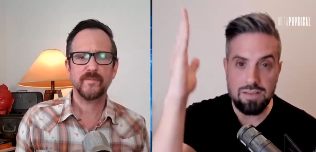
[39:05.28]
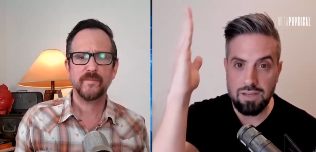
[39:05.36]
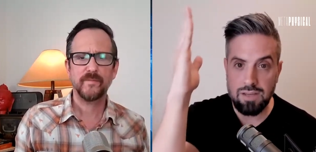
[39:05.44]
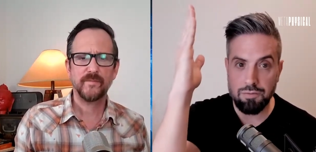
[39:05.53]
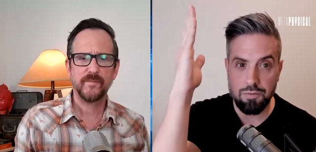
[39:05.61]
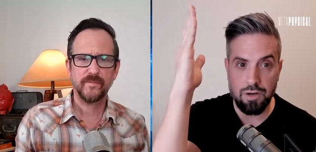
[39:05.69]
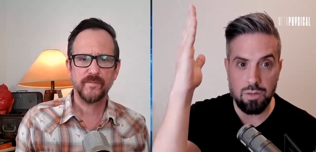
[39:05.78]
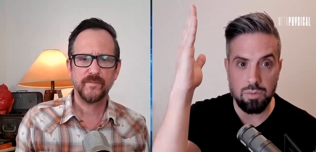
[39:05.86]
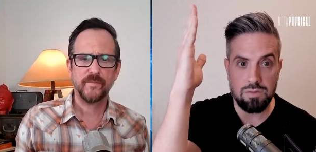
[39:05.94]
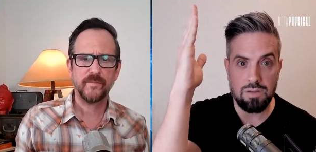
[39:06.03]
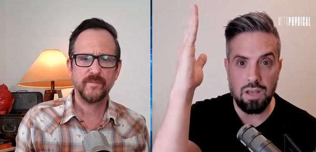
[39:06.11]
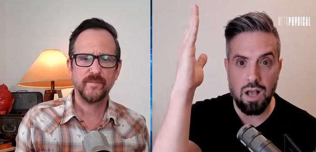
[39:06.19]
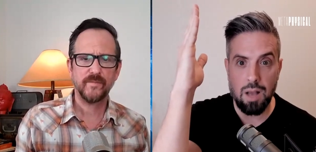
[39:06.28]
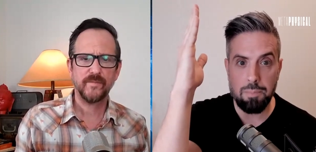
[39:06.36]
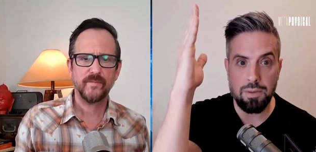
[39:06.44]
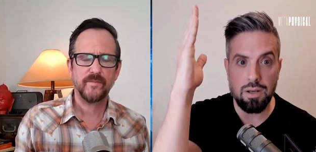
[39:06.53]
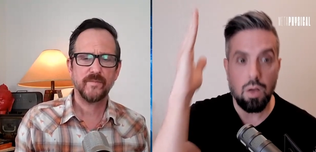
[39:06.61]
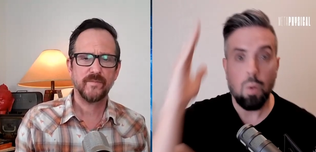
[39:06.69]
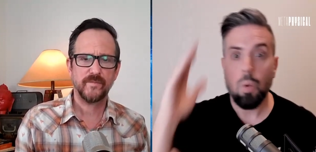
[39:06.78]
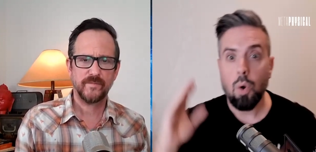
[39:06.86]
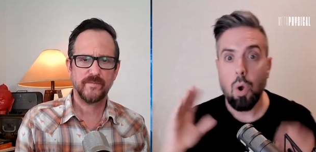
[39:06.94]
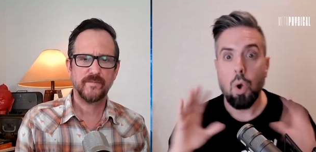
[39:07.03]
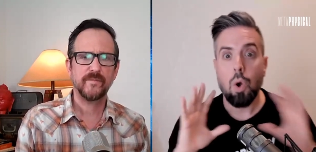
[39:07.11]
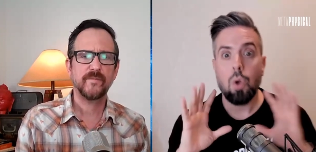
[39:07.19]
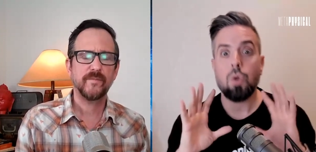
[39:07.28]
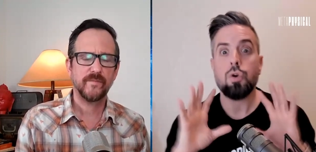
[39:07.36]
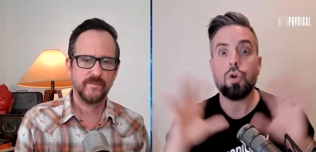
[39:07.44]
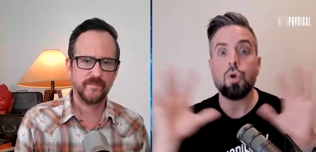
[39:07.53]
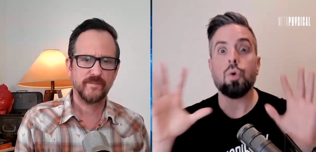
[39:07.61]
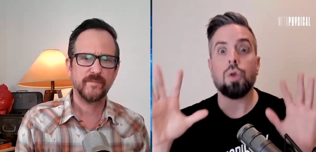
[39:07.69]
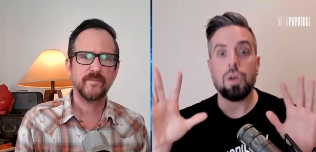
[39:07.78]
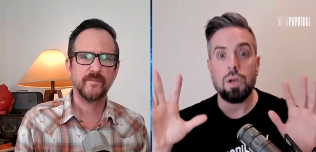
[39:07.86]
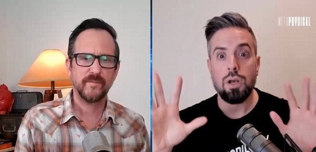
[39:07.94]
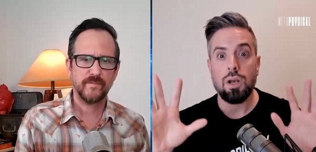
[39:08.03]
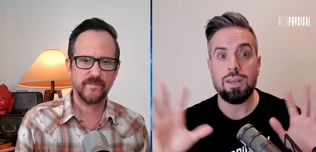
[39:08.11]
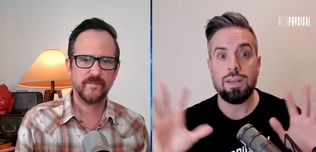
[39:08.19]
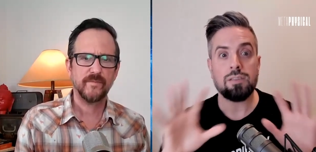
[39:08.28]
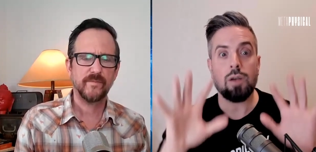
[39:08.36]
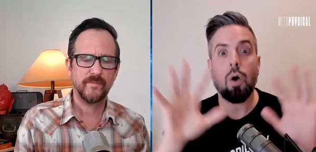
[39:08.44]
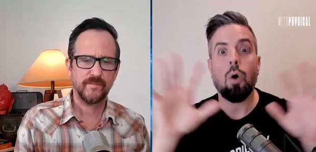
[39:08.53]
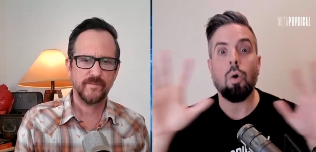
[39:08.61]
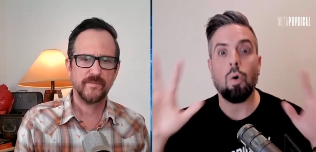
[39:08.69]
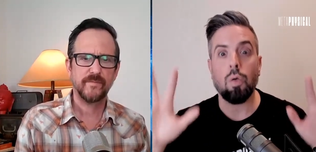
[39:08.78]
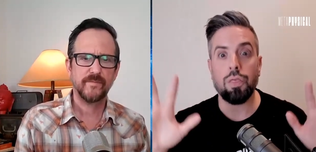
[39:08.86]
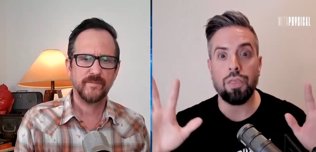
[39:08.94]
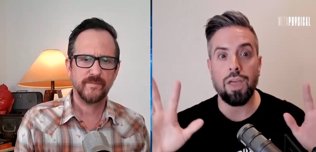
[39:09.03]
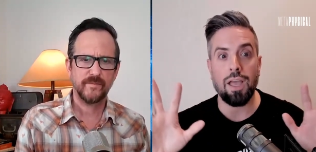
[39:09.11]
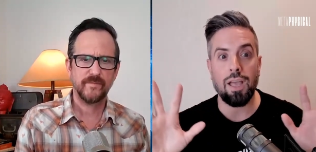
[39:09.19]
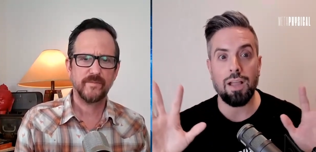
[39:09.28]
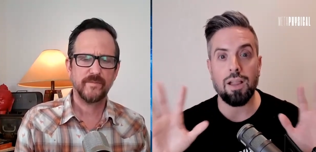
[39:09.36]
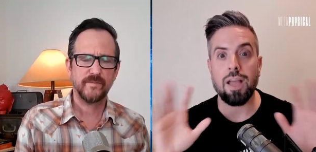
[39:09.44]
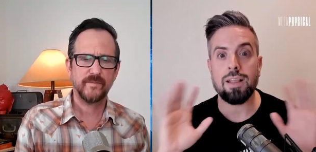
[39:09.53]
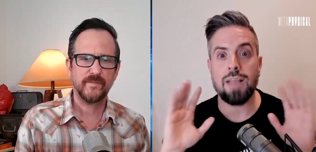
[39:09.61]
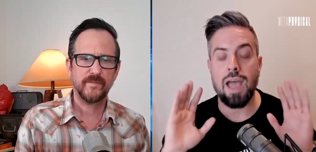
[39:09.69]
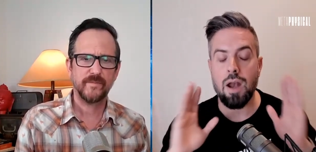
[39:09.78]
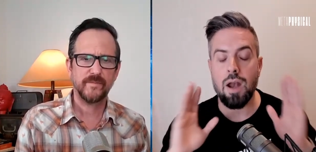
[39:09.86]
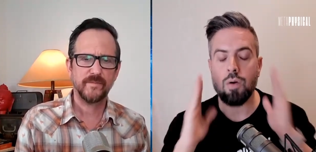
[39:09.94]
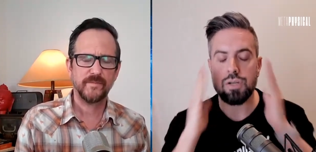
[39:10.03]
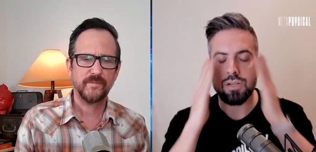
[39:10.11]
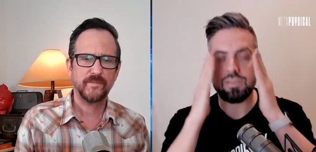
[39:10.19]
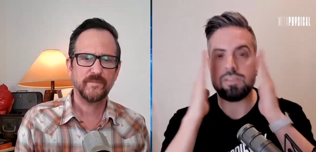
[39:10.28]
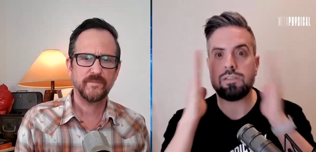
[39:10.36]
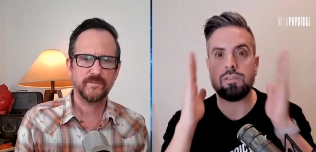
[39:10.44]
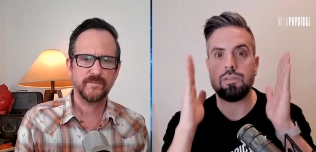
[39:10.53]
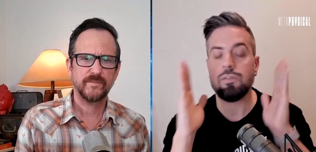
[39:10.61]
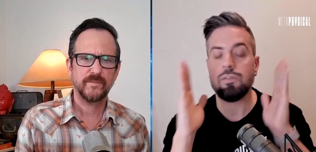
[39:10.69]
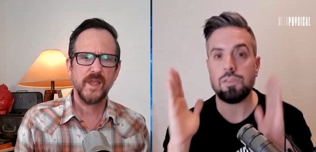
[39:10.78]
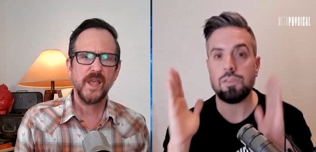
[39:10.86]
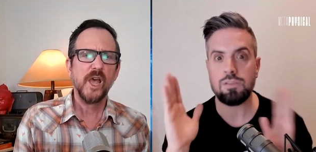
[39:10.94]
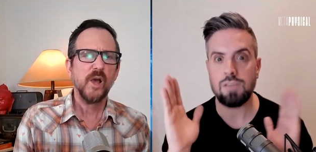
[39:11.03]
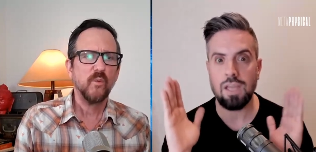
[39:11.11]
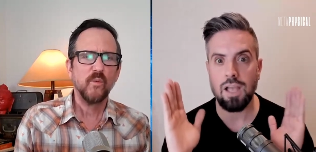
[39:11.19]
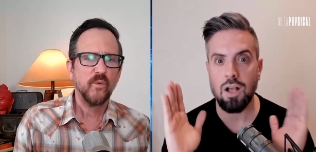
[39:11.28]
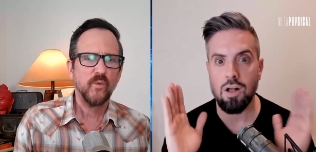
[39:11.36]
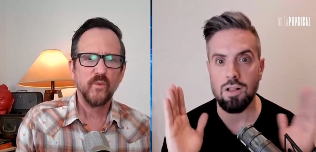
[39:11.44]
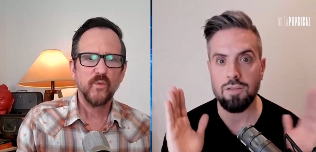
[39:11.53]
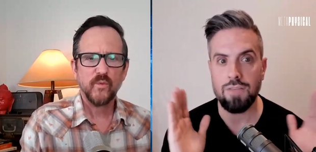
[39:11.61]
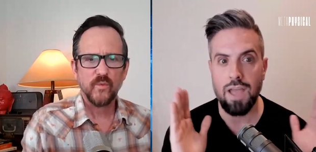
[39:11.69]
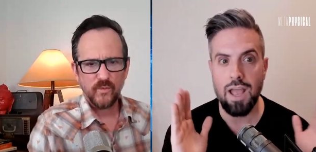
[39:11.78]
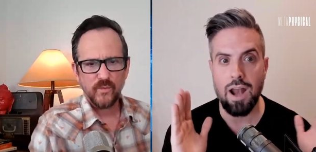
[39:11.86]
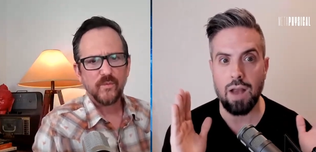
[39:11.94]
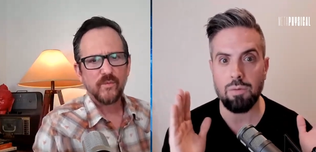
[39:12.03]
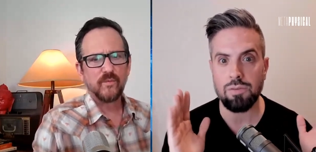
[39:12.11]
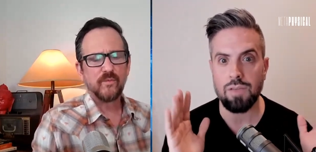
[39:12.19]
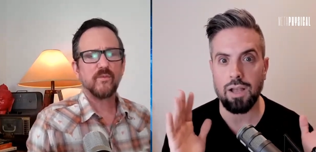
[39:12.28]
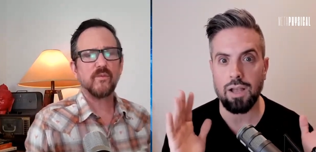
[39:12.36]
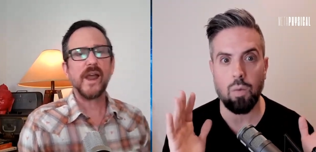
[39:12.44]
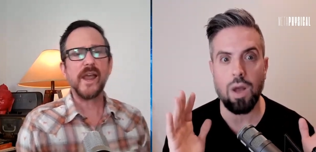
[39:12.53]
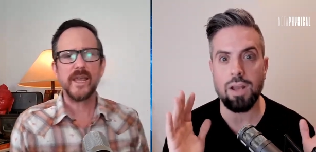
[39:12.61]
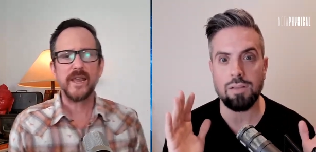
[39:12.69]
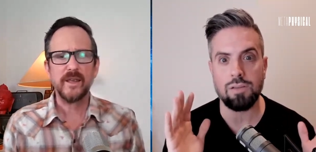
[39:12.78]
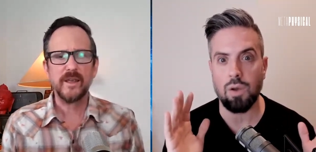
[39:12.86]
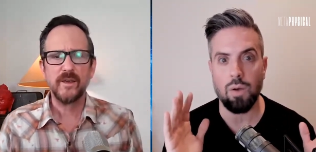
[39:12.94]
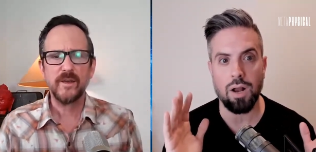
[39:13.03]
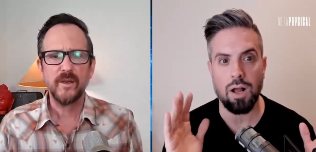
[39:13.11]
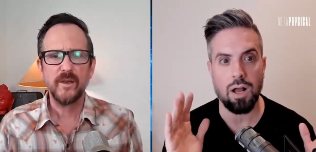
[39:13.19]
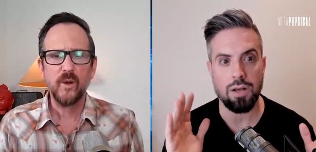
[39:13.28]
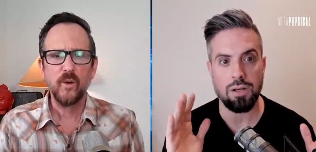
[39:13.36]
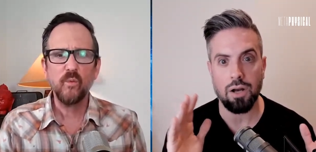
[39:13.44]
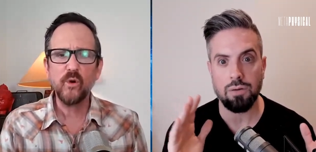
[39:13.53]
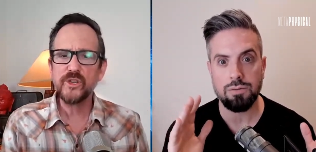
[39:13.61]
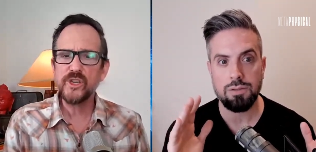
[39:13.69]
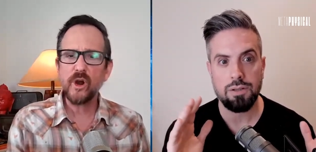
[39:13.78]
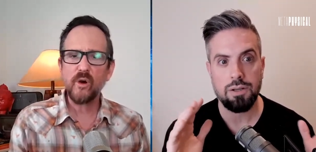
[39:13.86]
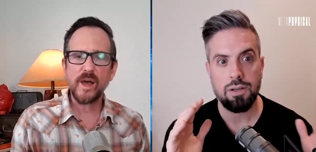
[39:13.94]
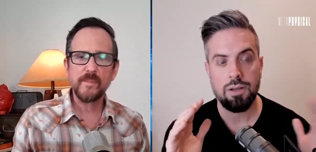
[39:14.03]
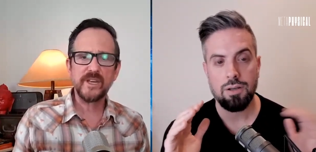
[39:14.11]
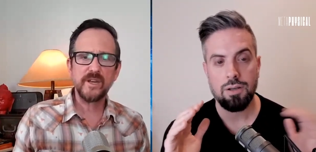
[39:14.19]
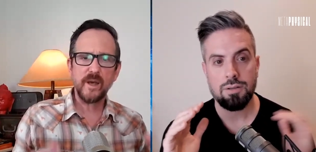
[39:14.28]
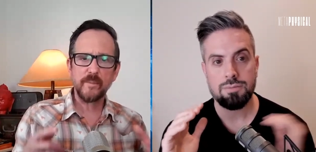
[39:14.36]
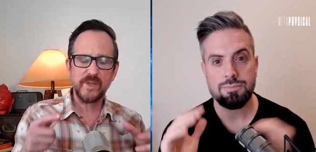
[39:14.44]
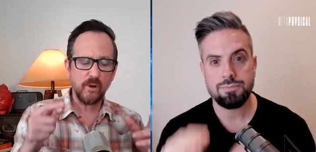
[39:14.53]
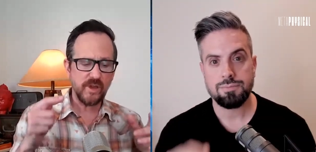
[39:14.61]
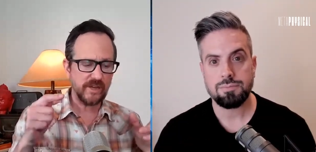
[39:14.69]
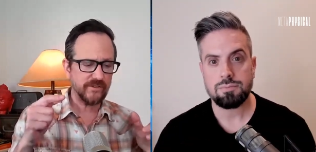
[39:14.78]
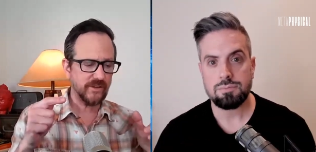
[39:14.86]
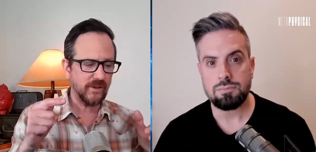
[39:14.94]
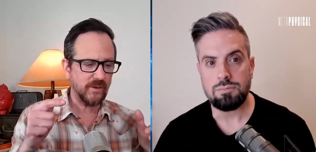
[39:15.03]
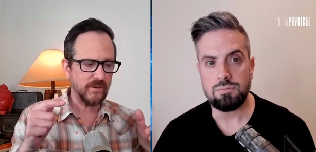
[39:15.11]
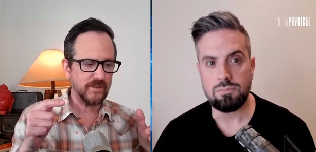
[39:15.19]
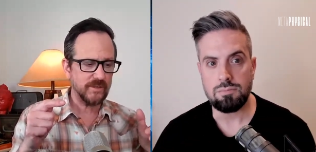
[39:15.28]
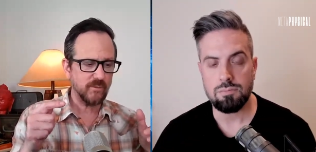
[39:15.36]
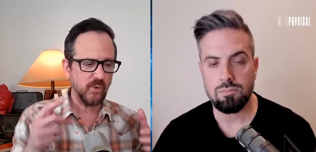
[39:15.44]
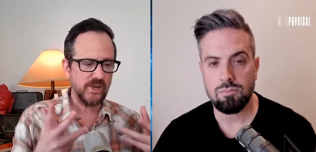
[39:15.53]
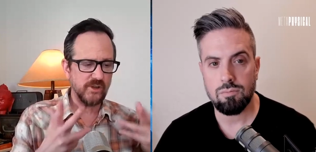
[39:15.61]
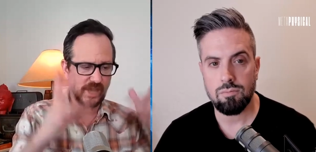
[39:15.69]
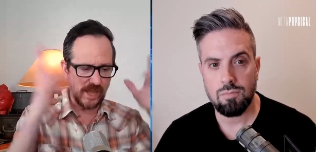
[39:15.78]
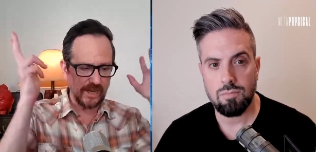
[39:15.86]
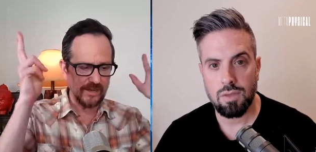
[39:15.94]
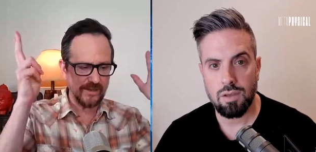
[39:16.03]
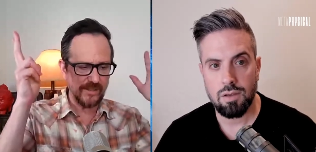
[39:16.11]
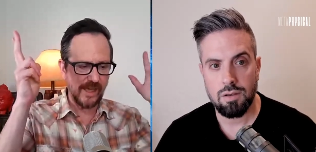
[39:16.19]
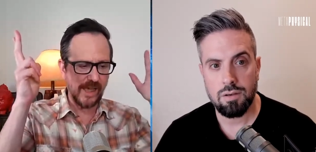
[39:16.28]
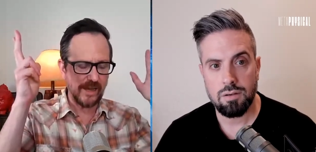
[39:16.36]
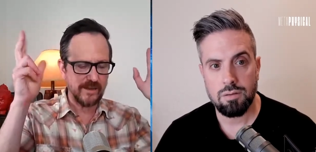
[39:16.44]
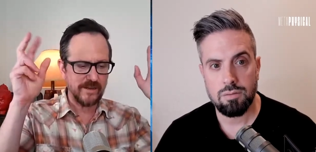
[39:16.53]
Speaker 1: frequency up into dude this whole thing like that just
Speaker 2: seeing all of that i was like "What right. is going on you know well you know I mean, I mean okay so when you get into that